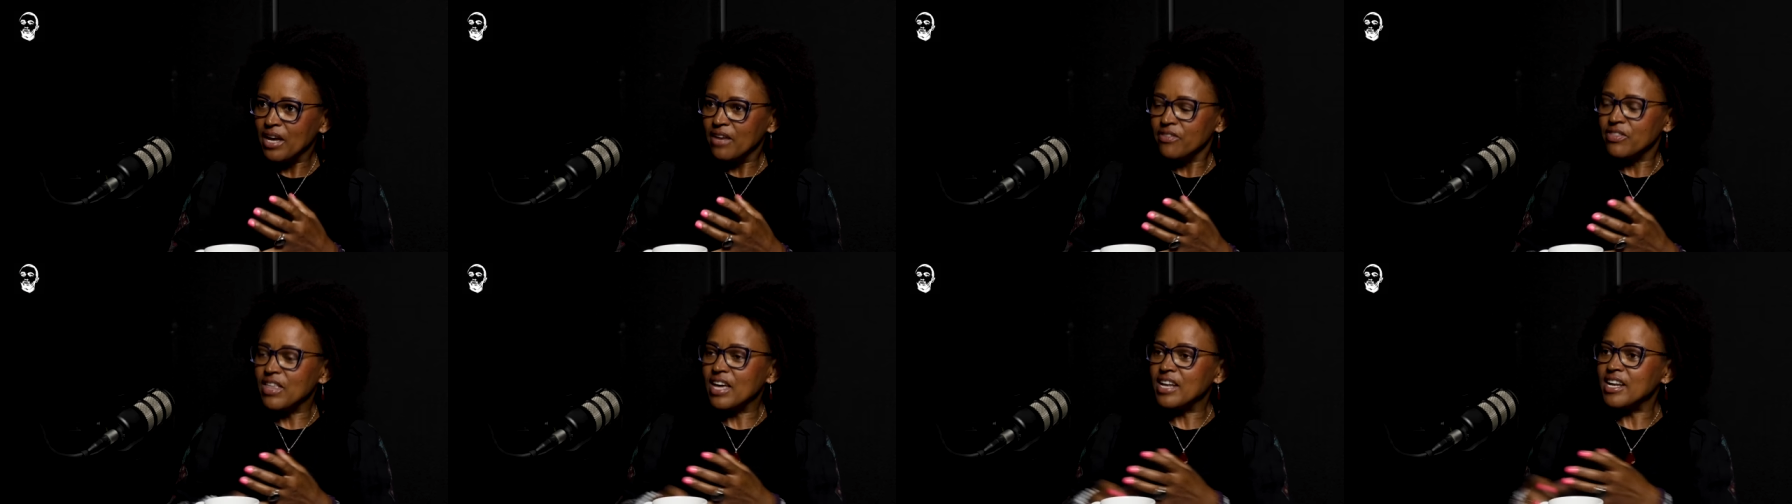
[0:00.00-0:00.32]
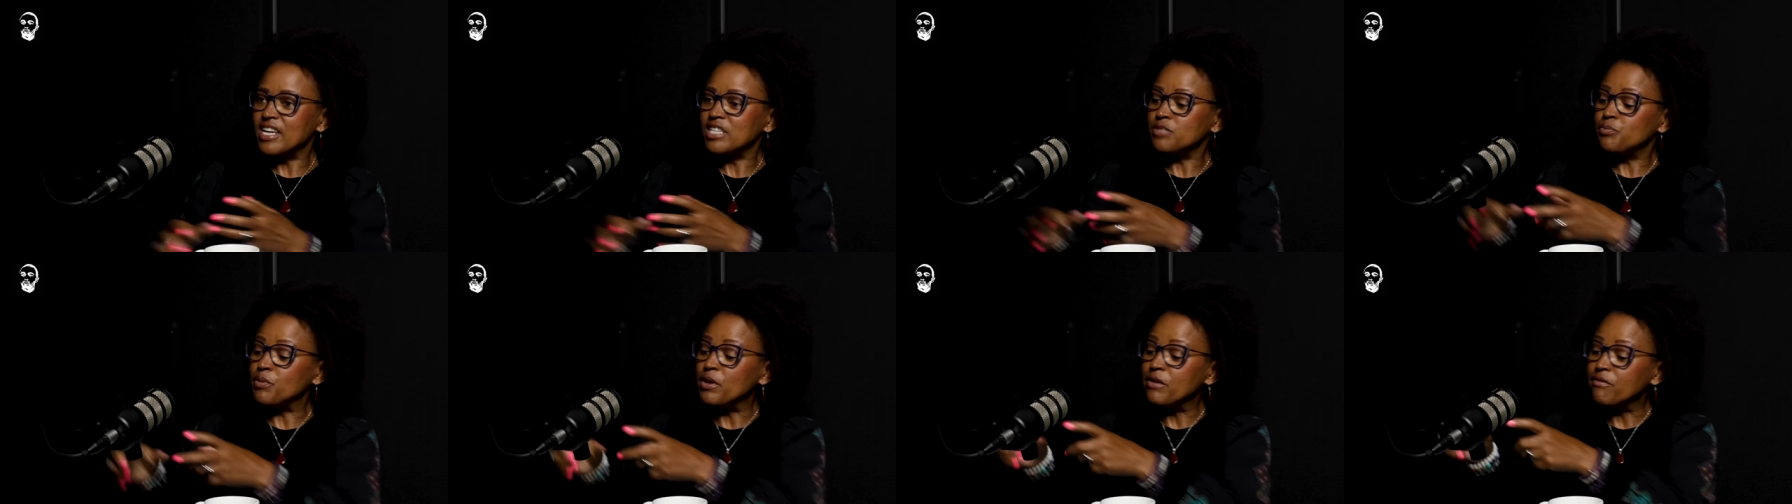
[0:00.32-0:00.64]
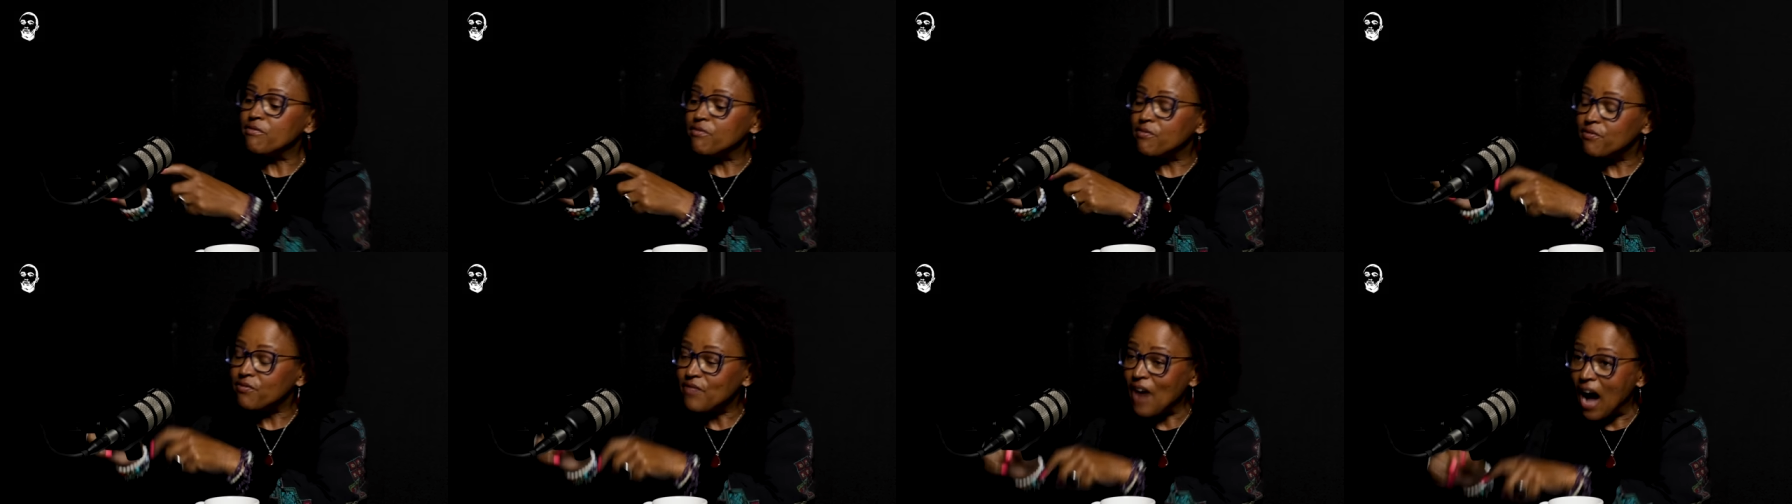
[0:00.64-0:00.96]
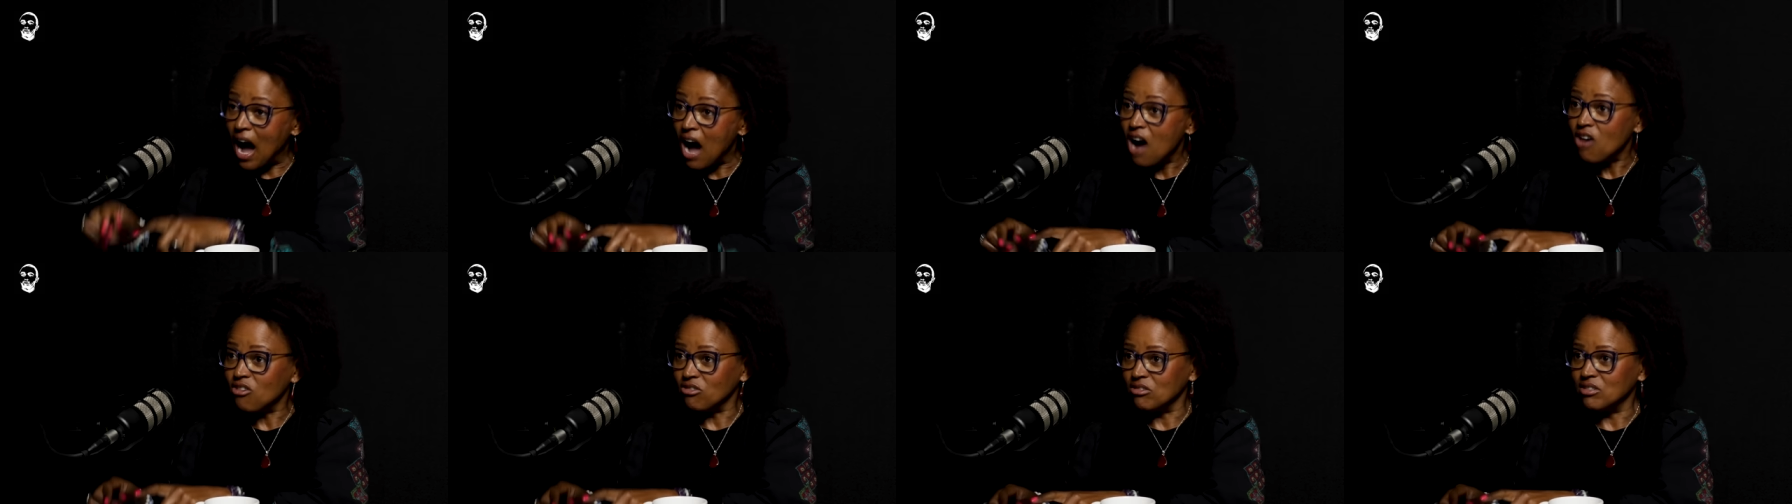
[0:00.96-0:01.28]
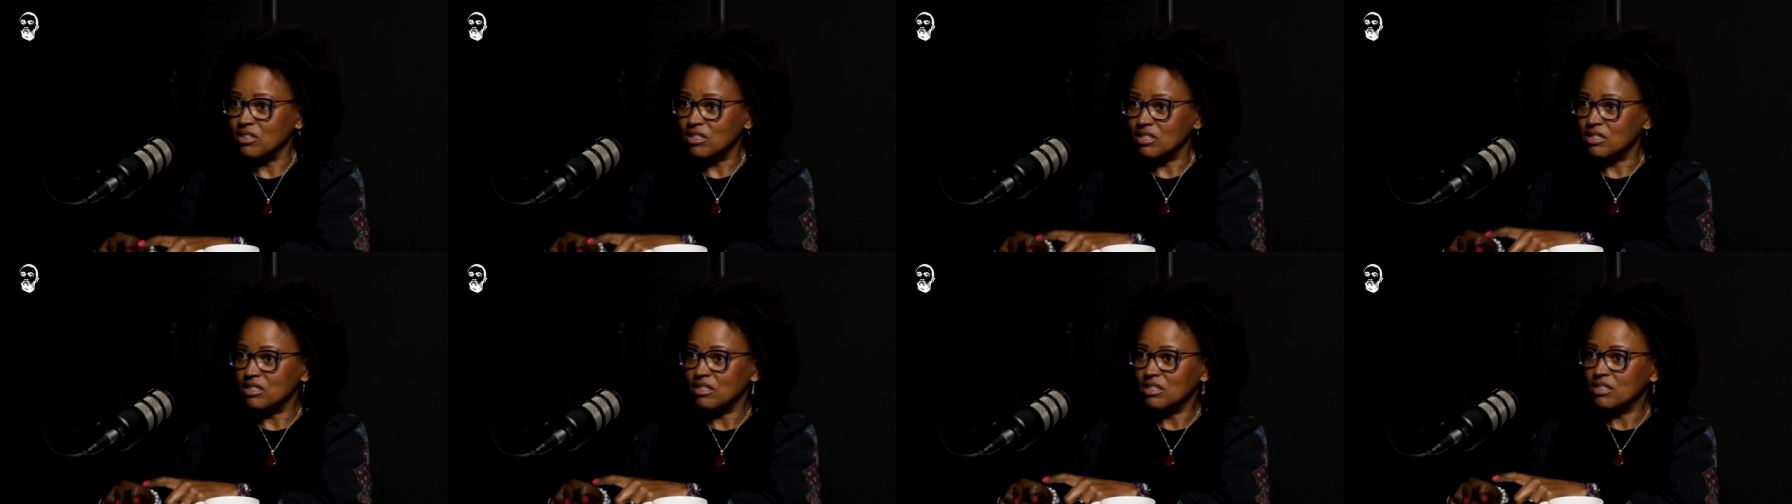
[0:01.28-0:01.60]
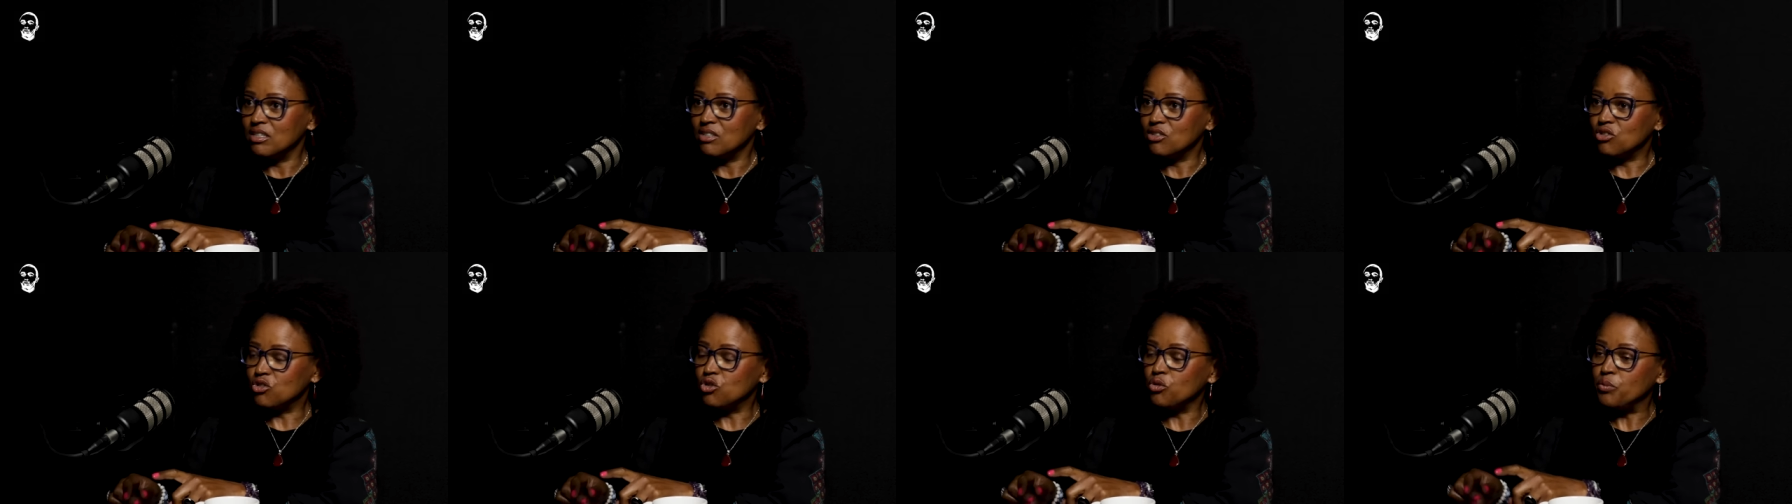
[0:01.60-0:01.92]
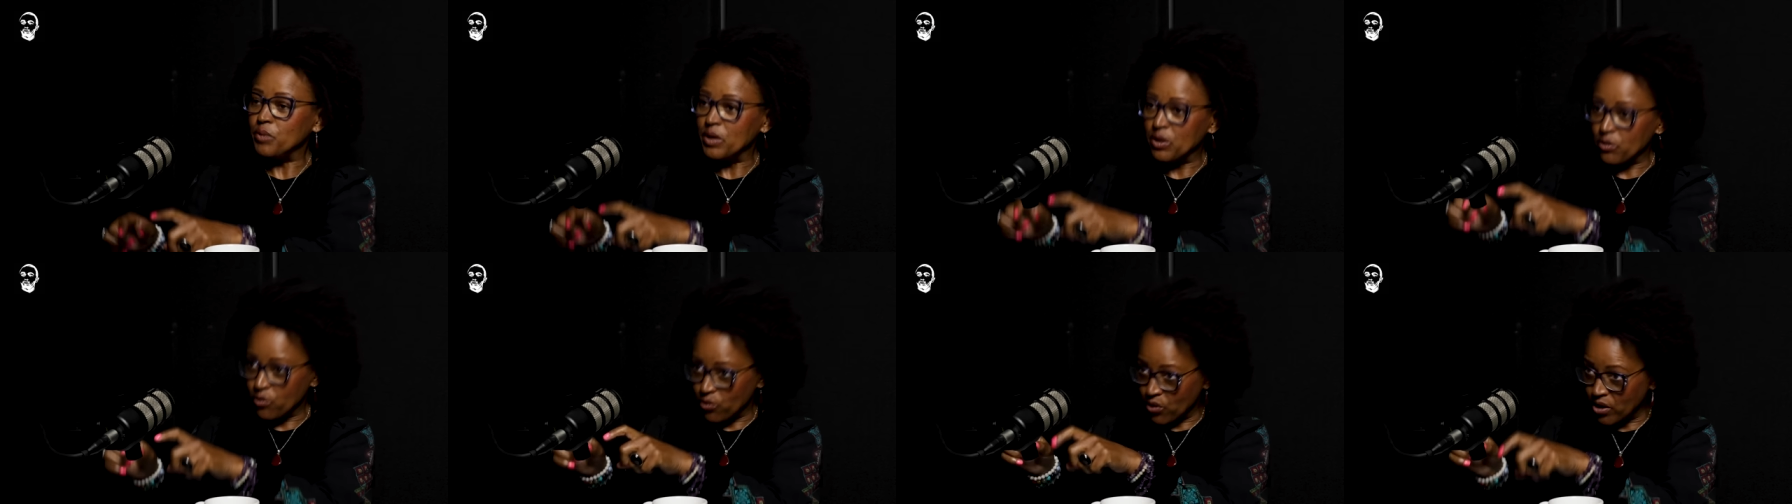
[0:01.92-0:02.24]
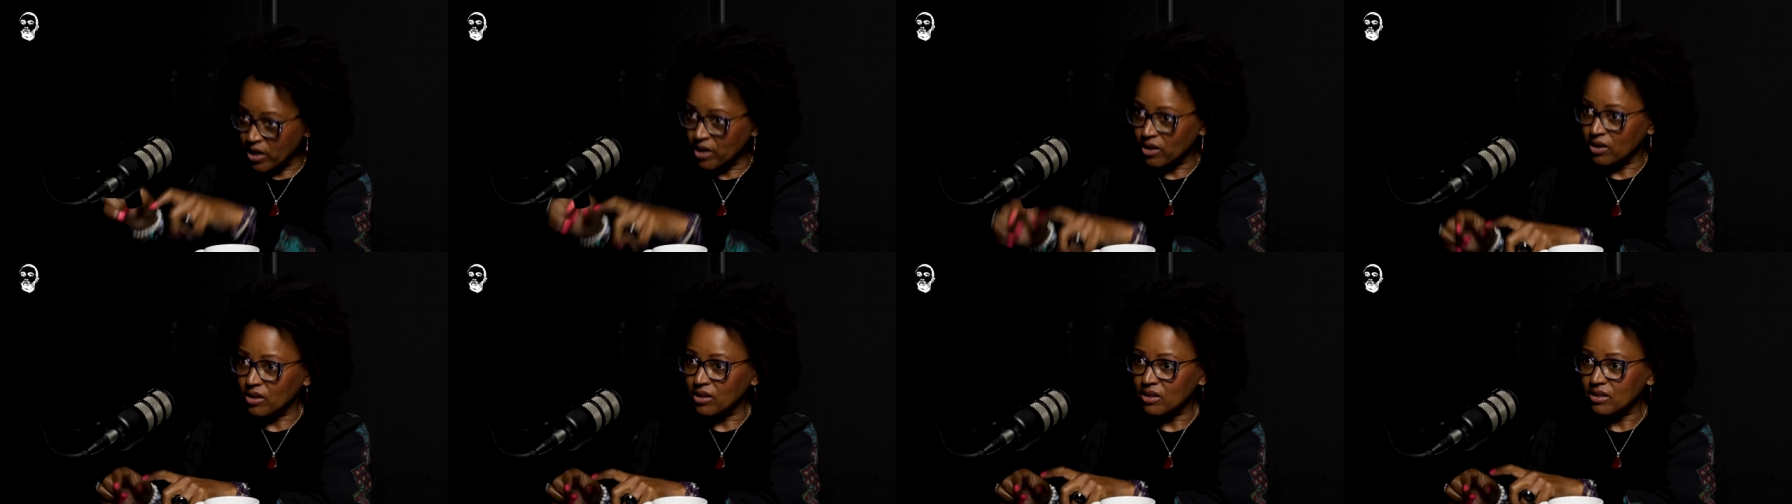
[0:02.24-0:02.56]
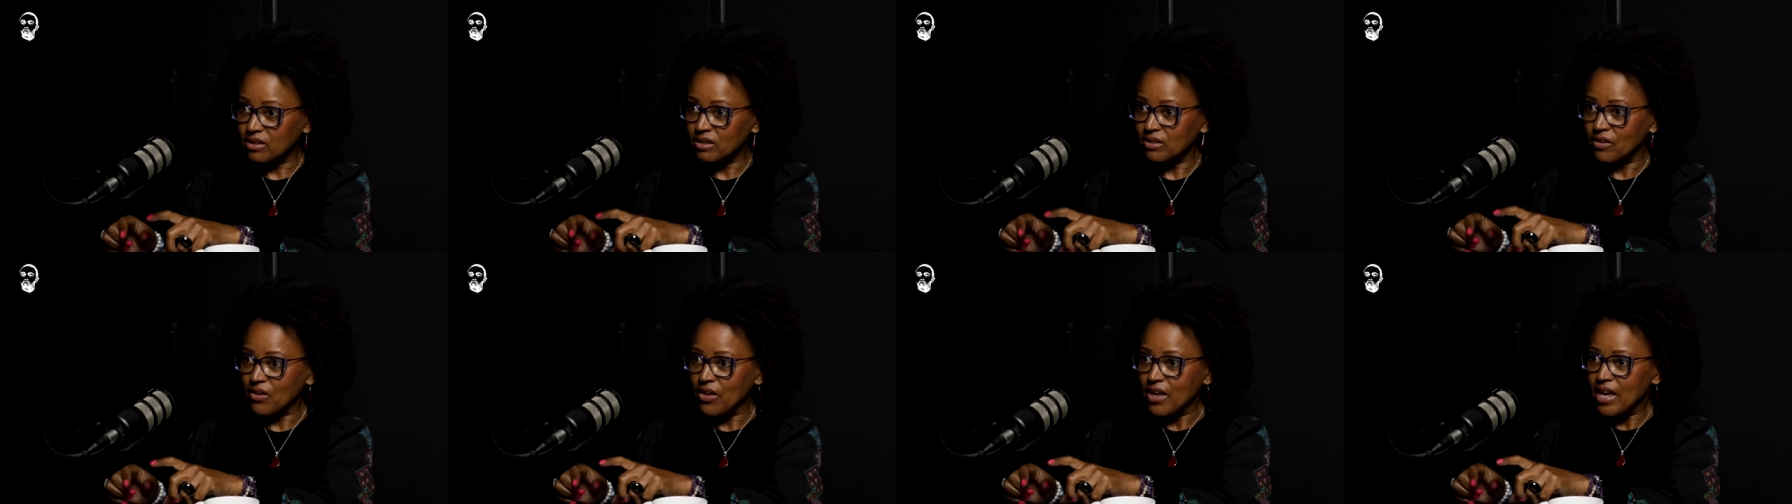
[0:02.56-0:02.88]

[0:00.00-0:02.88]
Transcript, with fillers: that has been found to be real